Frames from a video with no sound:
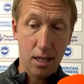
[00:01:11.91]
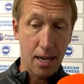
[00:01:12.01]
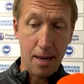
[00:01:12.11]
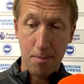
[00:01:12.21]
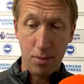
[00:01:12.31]

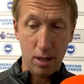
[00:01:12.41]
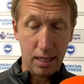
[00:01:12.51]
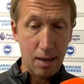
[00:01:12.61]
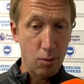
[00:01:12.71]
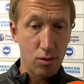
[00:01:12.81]
But
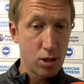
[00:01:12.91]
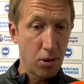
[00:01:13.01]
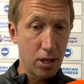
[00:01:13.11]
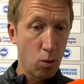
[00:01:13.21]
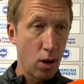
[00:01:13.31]
again, we
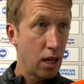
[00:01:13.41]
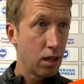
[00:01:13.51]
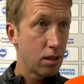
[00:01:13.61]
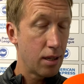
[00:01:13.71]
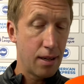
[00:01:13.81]
responded well,
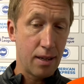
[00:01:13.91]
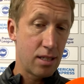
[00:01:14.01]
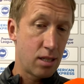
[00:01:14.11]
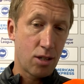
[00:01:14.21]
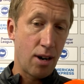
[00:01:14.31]
and
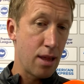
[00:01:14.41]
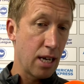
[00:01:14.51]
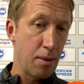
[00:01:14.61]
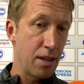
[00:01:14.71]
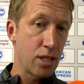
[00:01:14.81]
that's the great
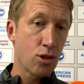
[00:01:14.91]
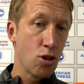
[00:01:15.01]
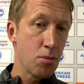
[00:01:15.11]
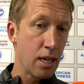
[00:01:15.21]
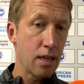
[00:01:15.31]
thing about this
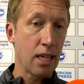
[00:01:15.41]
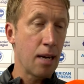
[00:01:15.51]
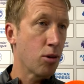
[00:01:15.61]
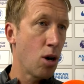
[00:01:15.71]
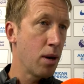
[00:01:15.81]
group. They
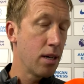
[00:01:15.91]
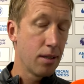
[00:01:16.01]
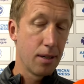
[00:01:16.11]
keep going,